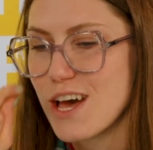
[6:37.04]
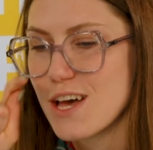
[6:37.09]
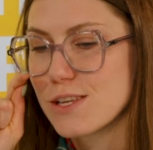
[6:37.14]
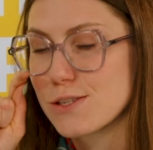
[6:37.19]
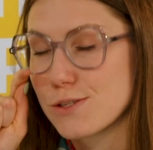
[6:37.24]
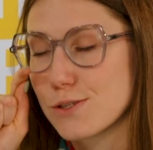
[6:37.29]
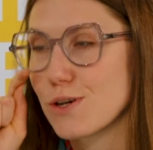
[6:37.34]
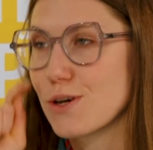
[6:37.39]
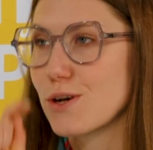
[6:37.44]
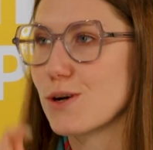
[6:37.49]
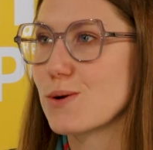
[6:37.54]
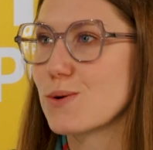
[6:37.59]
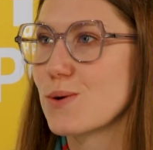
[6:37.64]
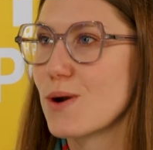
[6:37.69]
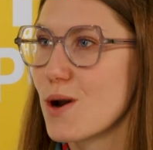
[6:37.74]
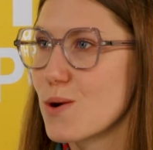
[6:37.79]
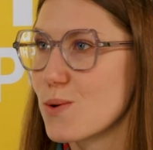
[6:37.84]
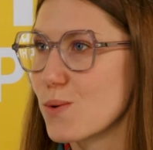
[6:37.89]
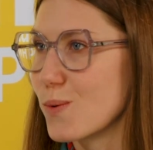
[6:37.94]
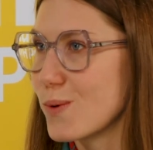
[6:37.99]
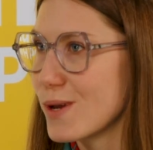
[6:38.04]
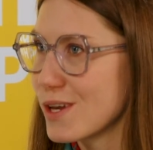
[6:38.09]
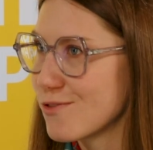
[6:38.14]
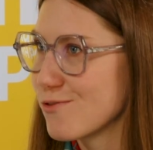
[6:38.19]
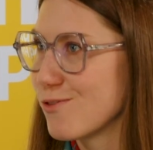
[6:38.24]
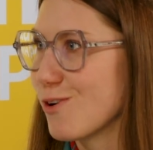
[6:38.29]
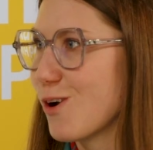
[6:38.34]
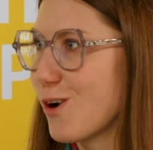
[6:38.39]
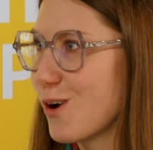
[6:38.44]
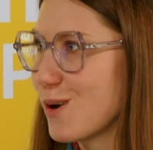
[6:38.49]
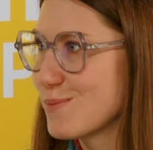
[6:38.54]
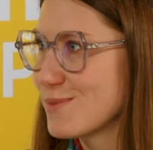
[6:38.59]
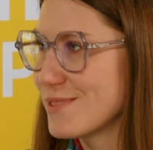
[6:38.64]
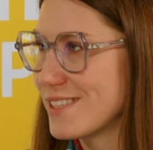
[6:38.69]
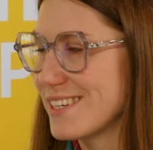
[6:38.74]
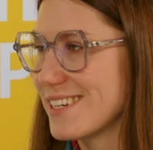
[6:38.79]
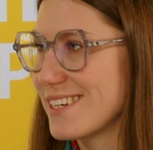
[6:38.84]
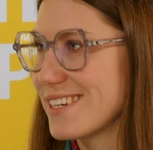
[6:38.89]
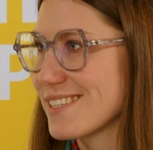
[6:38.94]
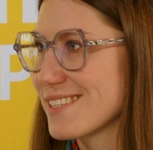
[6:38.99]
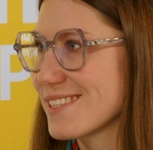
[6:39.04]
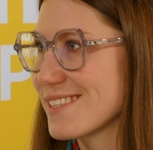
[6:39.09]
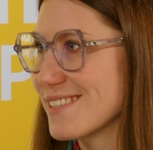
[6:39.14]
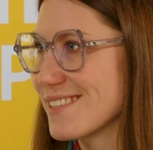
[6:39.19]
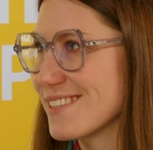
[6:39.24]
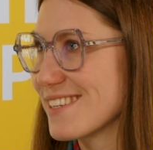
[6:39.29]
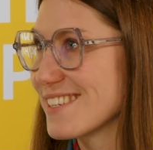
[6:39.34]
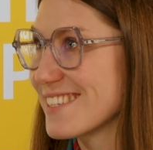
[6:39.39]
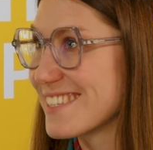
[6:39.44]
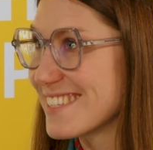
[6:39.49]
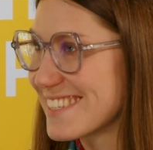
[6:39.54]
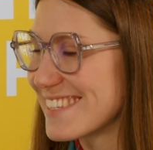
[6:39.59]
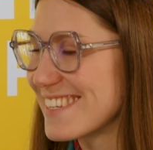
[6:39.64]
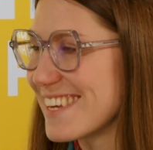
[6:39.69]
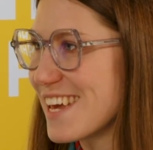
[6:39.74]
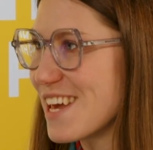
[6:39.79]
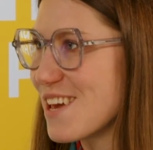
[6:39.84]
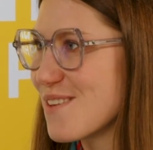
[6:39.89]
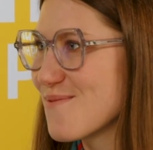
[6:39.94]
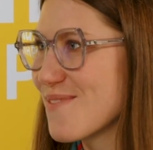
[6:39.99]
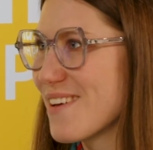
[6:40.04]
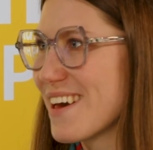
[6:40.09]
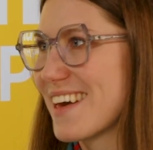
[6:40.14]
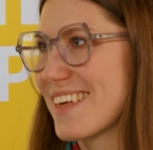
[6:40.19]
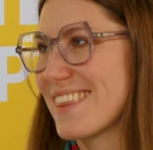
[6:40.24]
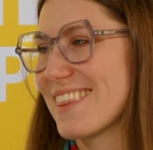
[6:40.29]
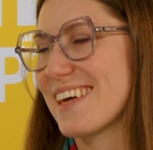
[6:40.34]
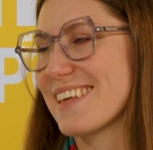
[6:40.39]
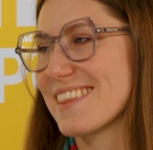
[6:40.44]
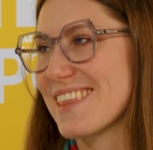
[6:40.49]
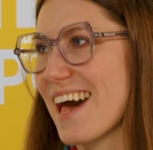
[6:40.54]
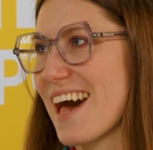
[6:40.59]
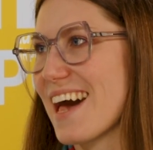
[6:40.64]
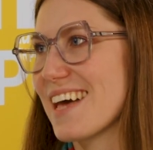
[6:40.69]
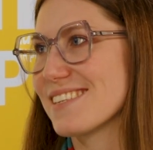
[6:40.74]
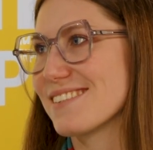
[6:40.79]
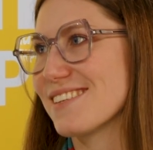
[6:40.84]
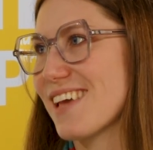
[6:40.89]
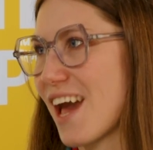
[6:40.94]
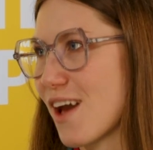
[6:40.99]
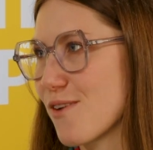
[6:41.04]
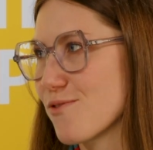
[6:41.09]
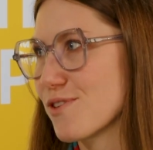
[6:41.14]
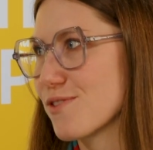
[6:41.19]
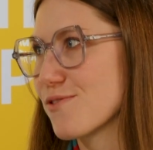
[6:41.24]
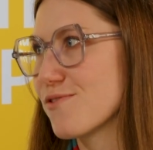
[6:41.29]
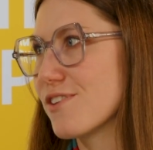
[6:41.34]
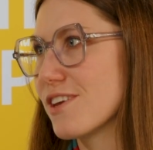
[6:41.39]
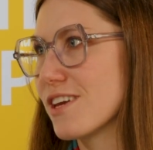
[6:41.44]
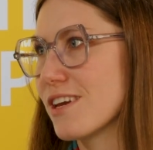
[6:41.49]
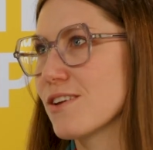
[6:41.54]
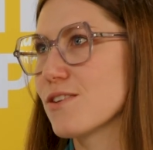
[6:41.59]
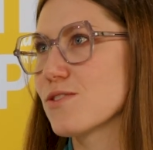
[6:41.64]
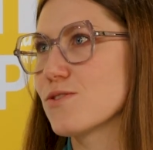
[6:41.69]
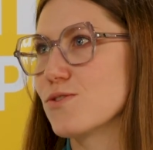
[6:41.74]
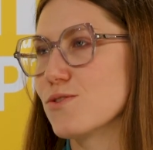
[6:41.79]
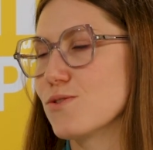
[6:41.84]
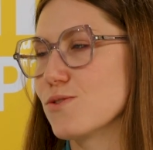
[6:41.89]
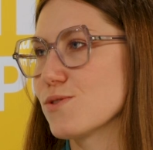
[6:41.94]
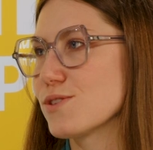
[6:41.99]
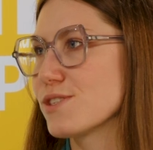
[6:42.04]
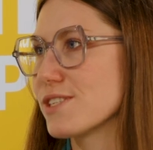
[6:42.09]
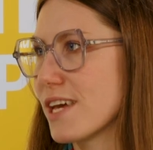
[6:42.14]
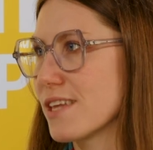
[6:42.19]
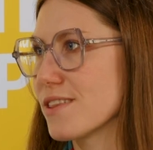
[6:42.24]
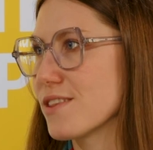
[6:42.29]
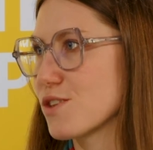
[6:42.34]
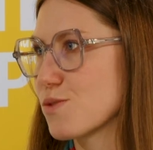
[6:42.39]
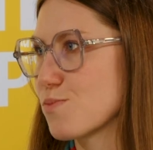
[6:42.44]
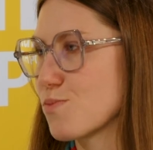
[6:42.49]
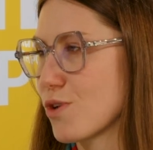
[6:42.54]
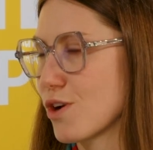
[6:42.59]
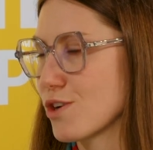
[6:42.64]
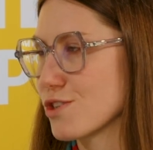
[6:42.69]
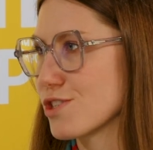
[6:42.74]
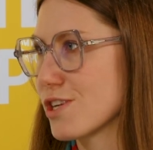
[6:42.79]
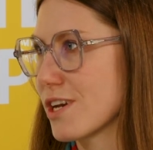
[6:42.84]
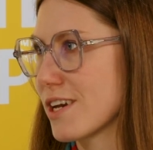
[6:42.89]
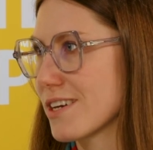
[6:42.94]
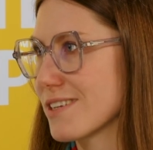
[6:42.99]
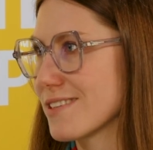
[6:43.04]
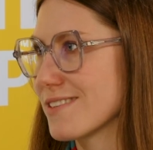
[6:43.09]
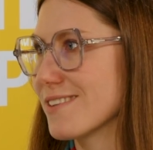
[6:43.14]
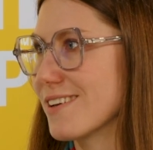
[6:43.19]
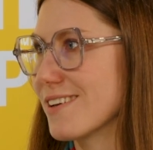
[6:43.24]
So we formed this team that has everything to set this project